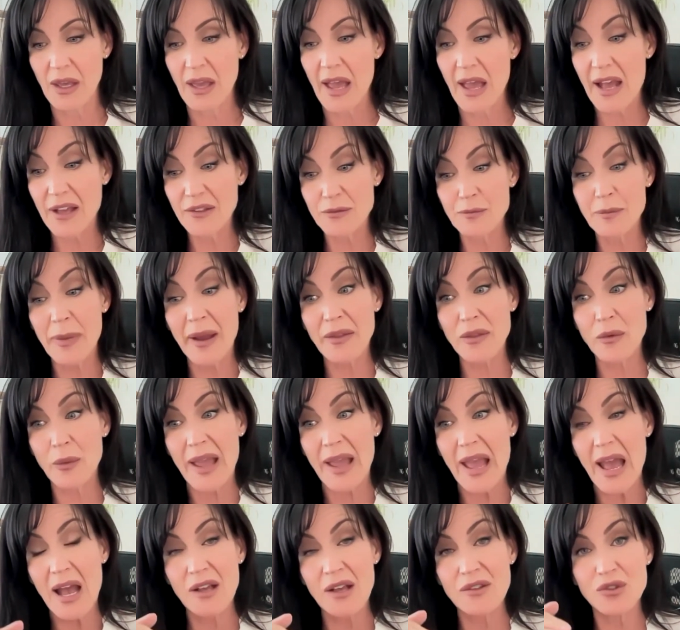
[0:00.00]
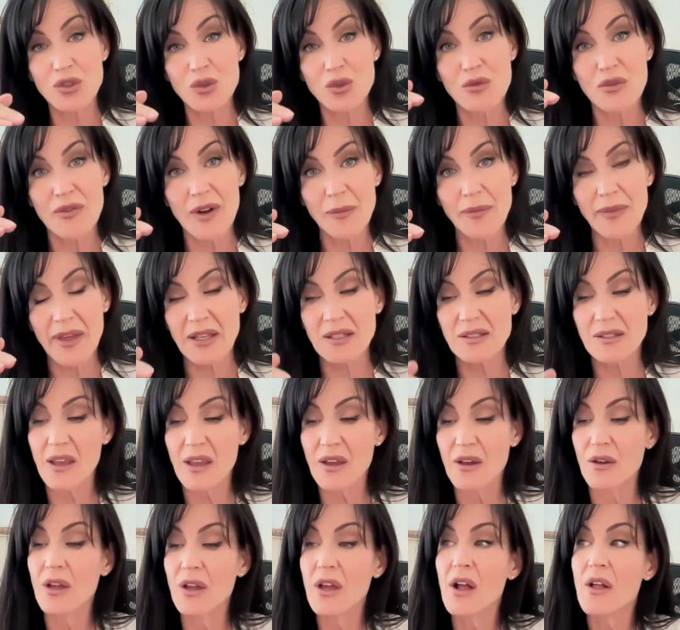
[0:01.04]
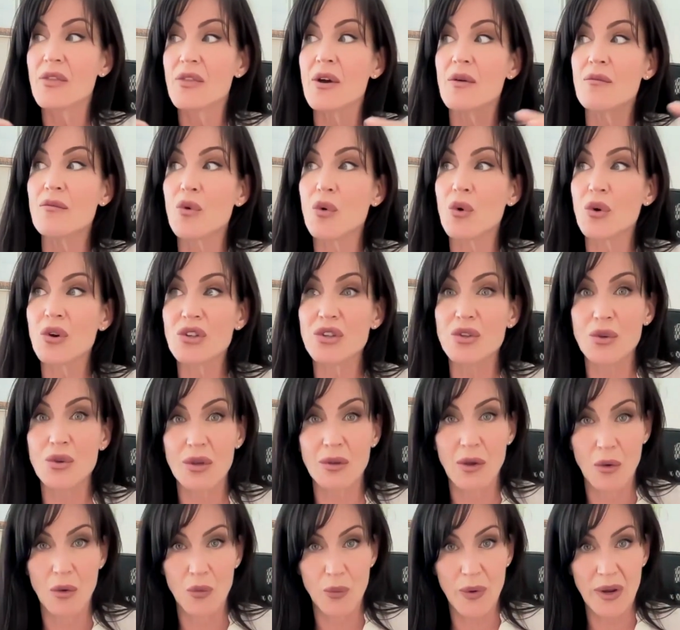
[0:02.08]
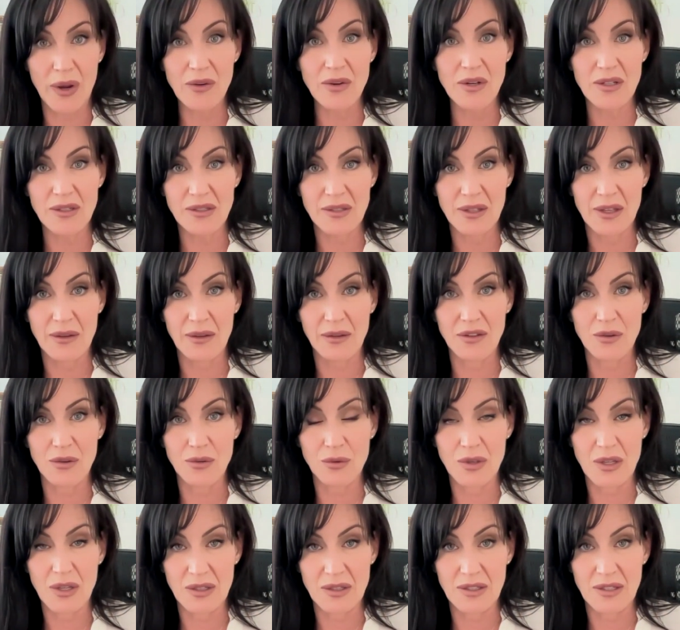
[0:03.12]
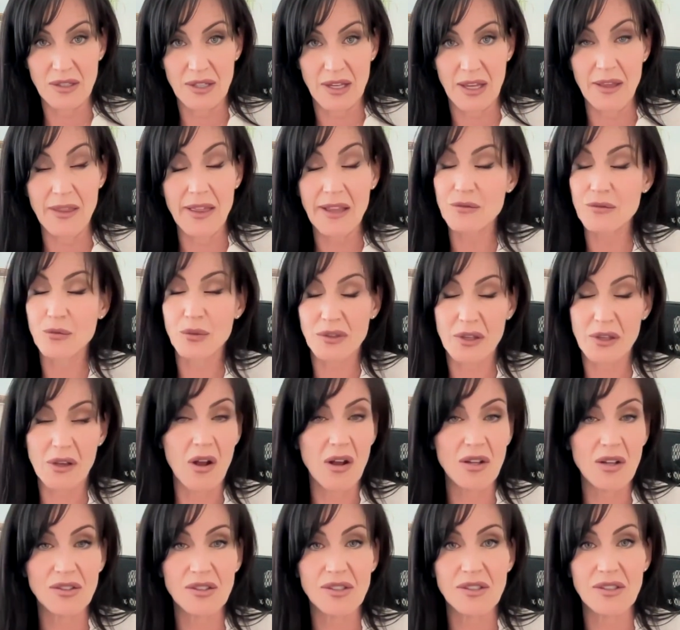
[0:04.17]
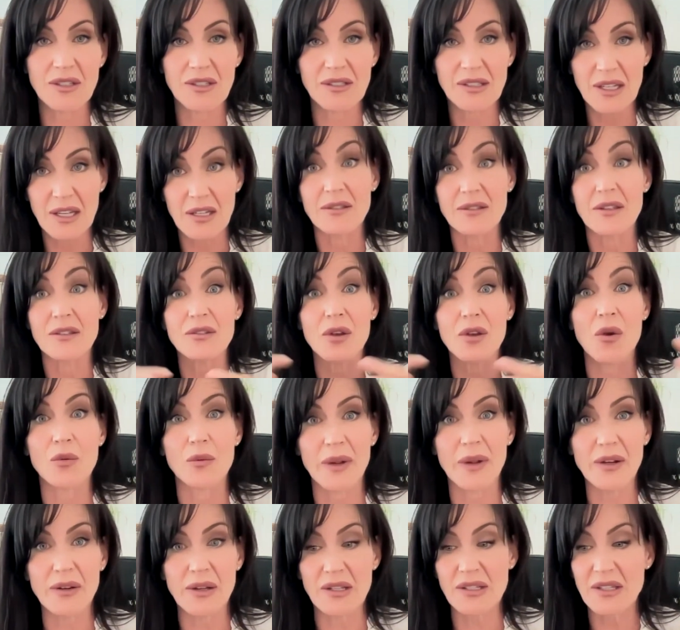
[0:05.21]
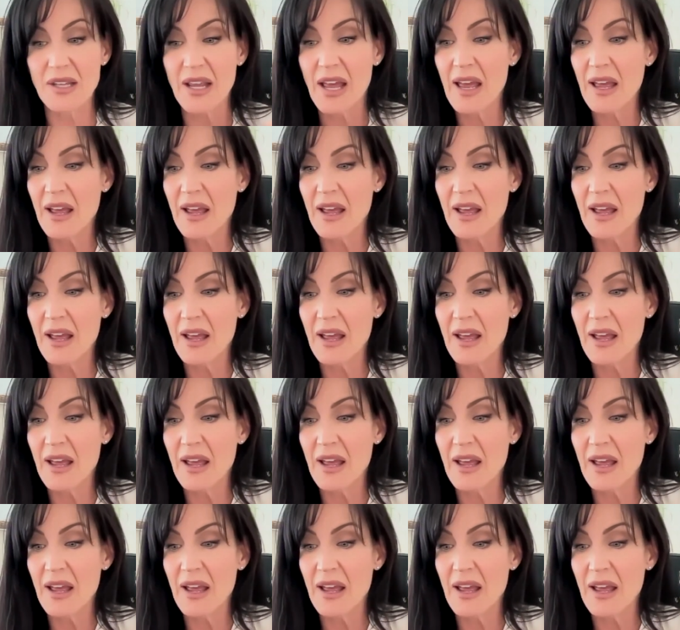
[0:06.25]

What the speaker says: As, by the way, as you move up that scale, the more awareness you can see, that's what the consciousness is awareness.